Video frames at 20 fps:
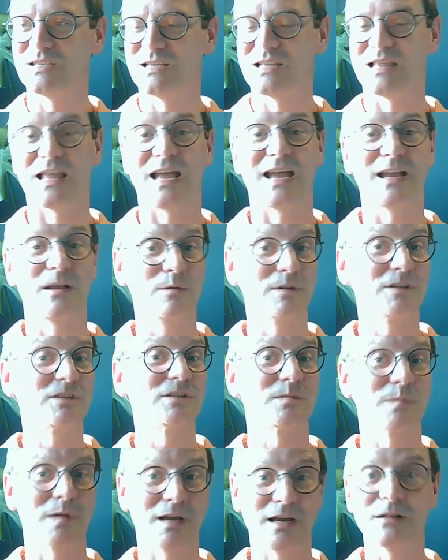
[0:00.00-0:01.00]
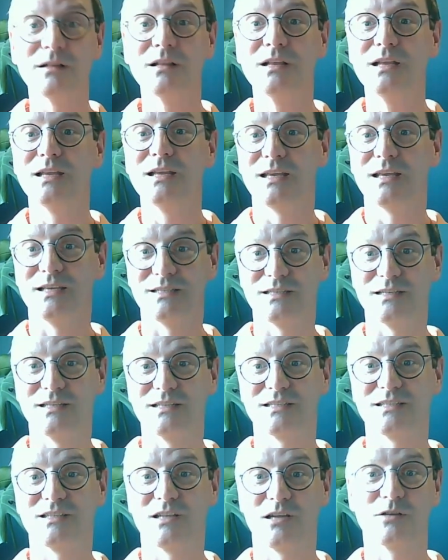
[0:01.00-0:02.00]
and language as well is an
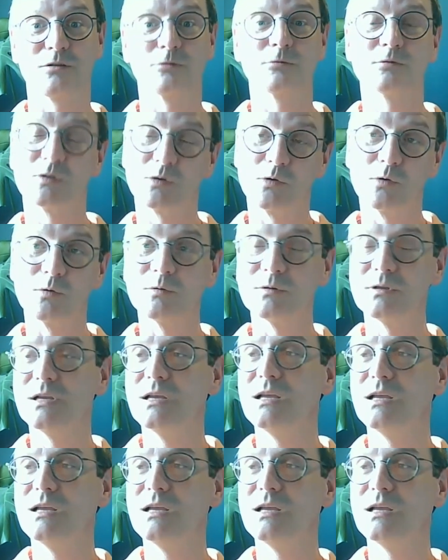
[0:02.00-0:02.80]
external tool.